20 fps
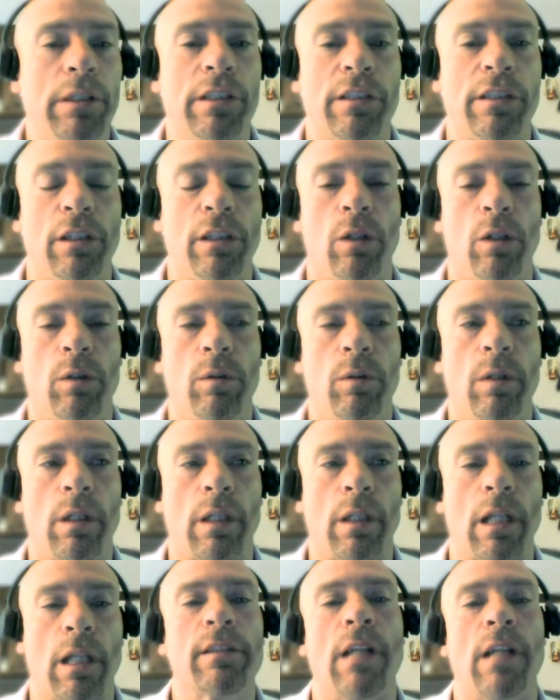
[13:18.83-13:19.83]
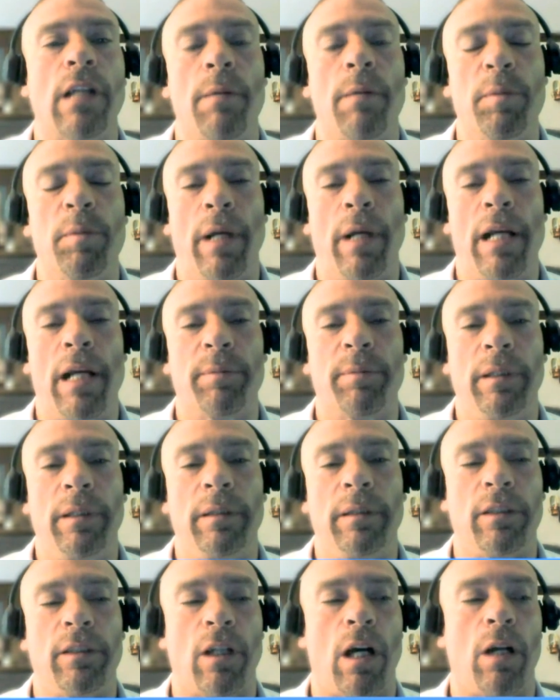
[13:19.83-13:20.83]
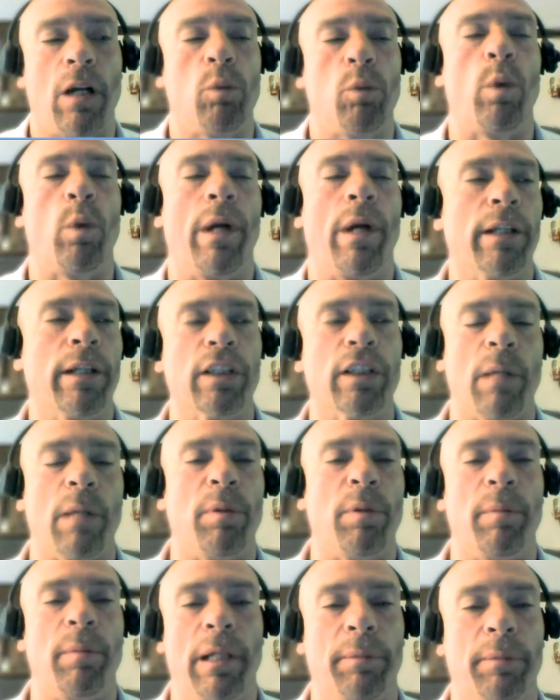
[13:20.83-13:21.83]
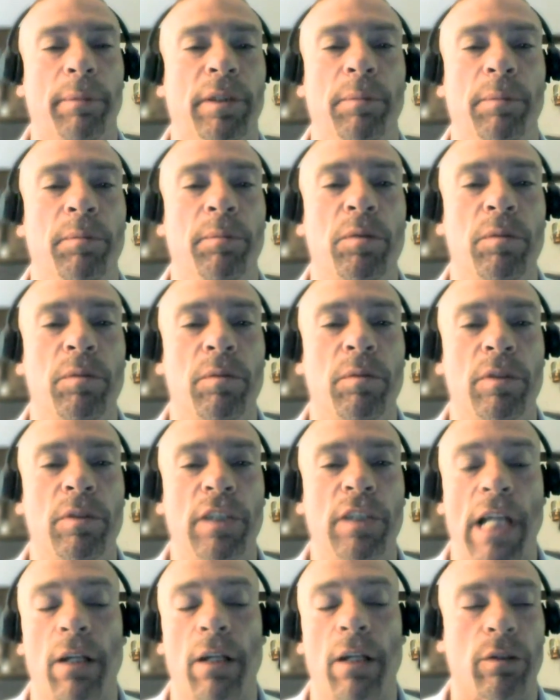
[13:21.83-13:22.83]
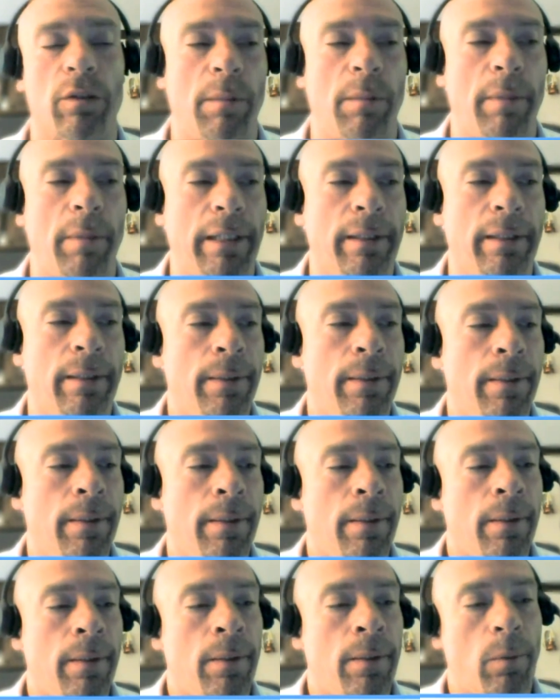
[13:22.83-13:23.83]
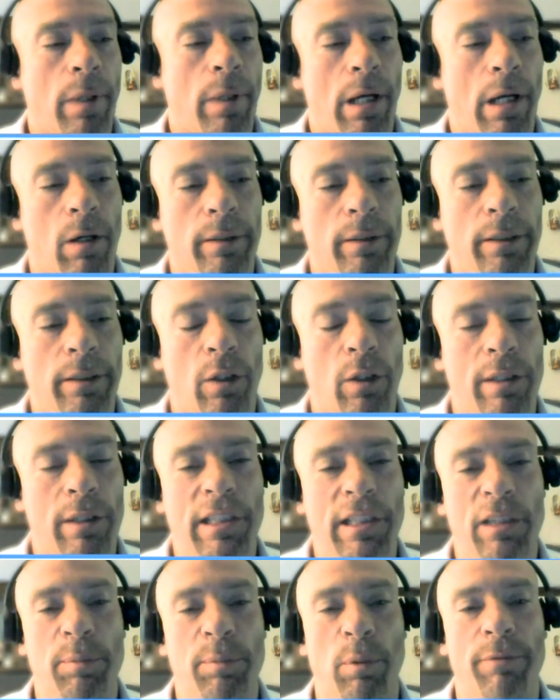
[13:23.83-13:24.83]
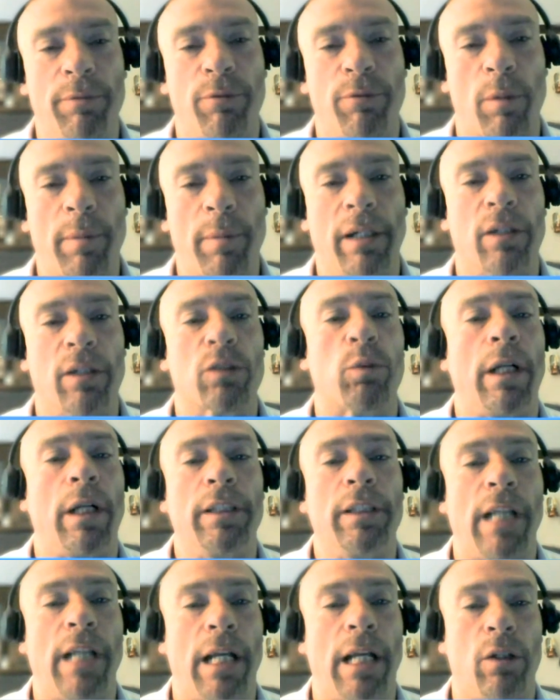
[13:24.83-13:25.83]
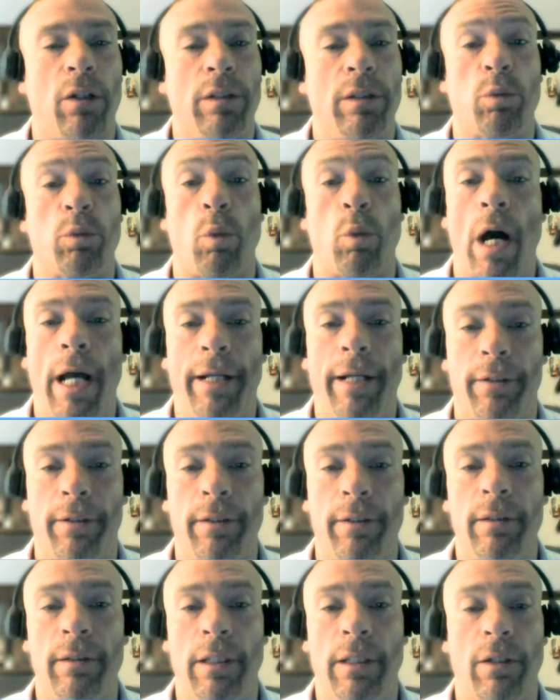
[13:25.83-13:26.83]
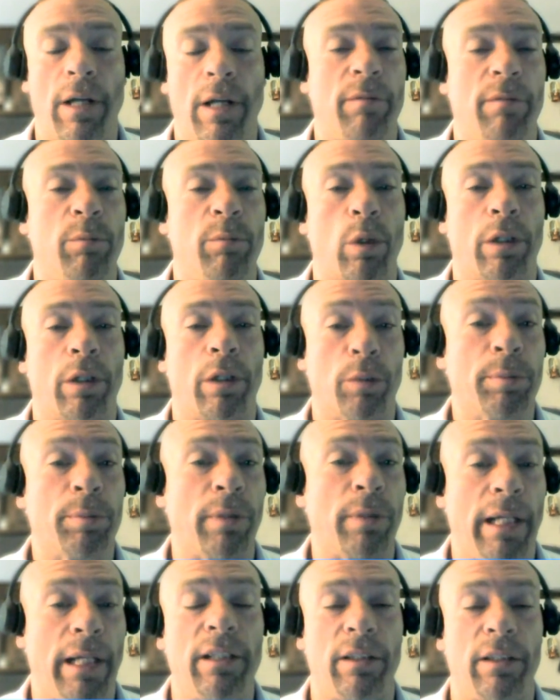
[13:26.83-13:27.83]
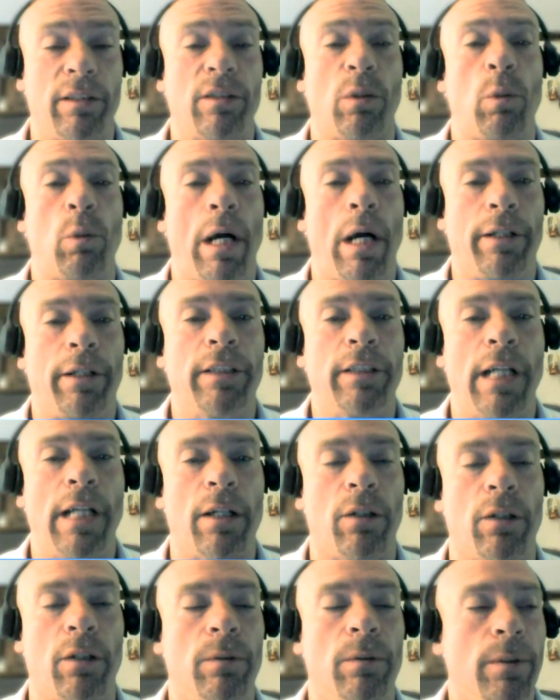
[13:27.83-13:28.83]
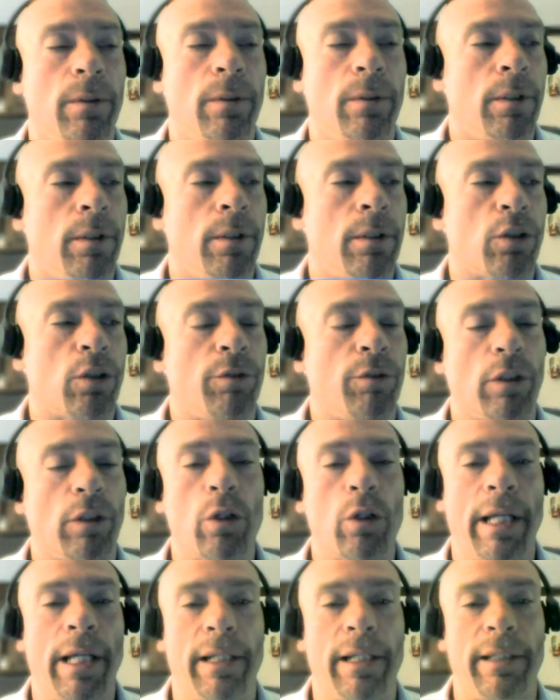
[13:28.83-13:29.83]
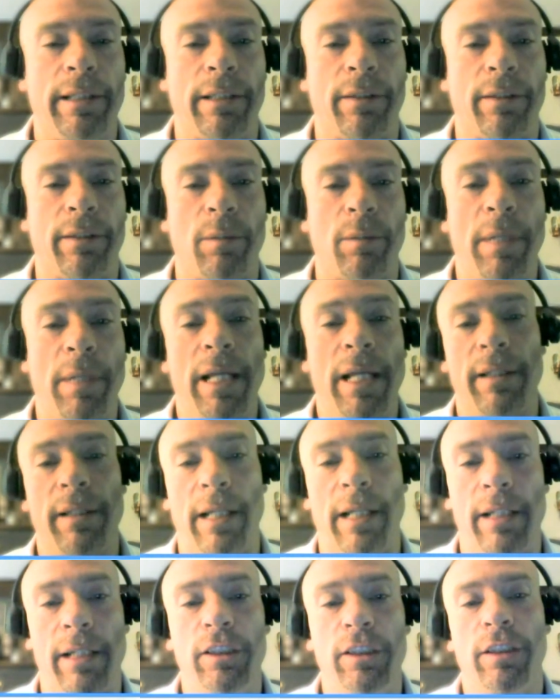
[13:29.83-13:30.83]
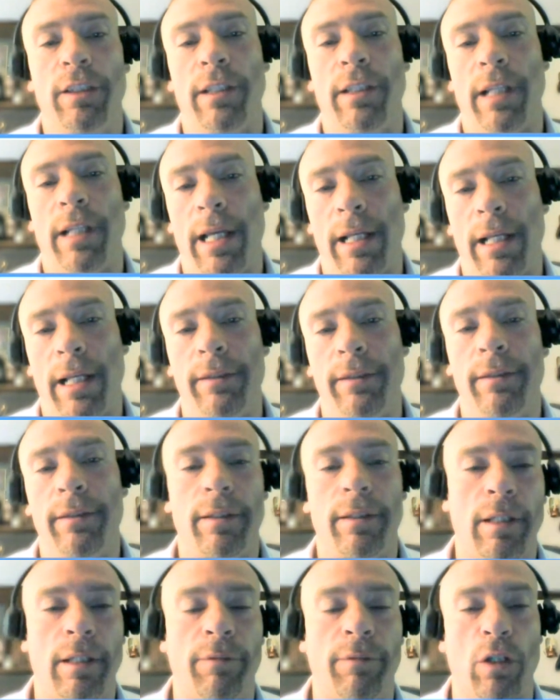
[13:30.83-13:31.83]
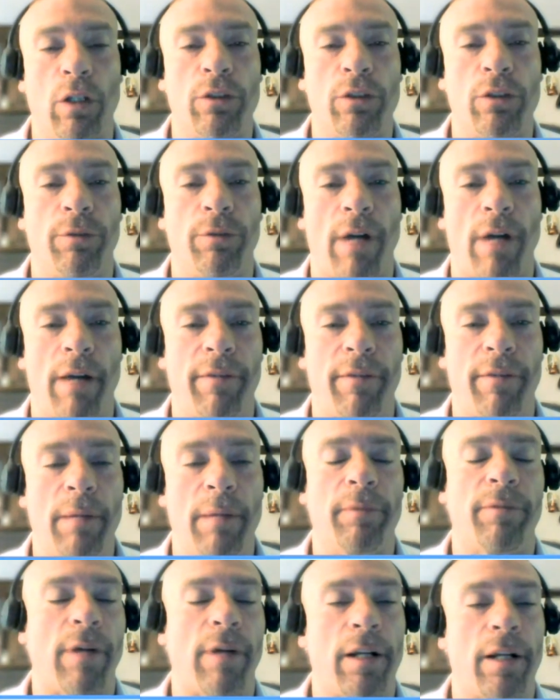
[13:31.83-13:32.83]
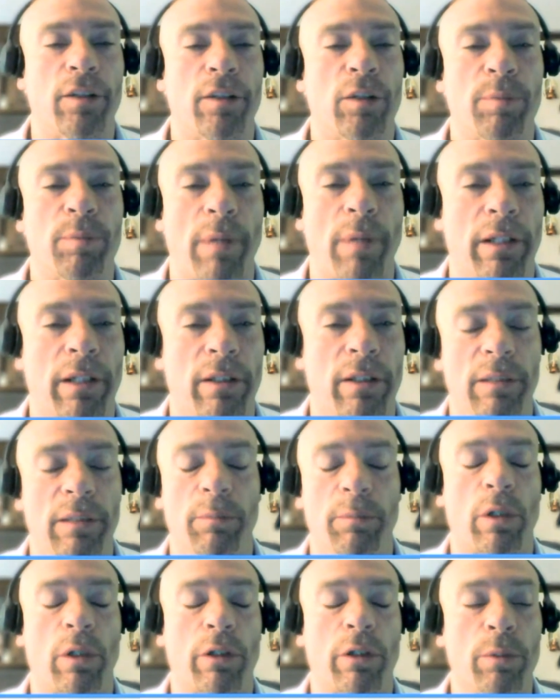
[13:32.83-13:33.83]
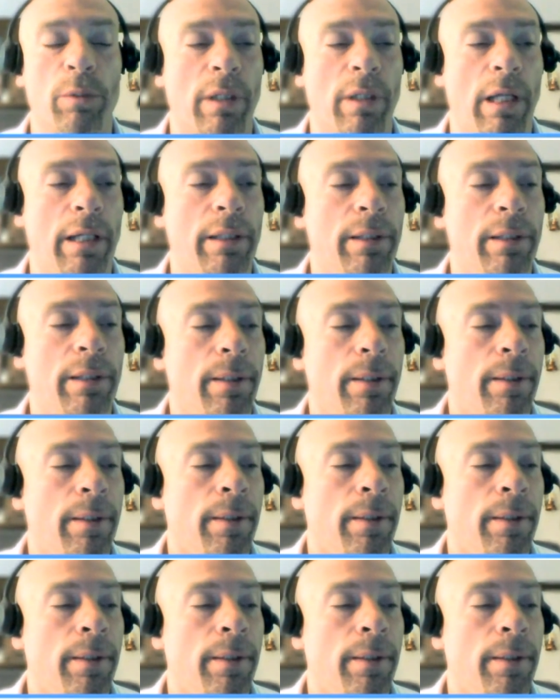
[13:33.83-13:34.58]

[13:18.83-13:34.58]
was still, a lot of times people ask me, John, where should I put my upstream channels? And I'm like, well, you know, a 6.4 megahertz wide channel is wider. It'll have more group delay because it's a wider channel. So if you locate it near the band edge, then if it goes through 5 amplifiers, it's probably going to see more group delay.